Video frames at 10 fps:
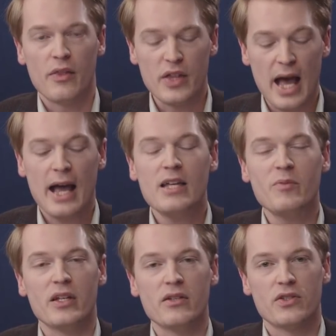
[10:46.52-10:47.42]
The
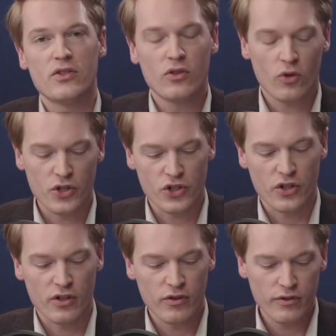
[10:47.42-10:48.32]
aim is
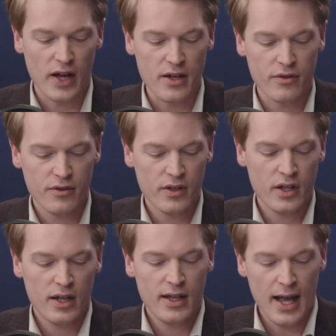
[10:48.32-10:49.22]
Christian faith
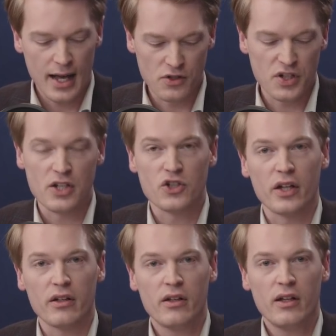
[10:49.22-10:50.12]
and
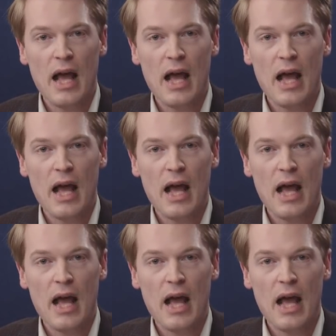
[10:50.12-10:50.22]
teaching.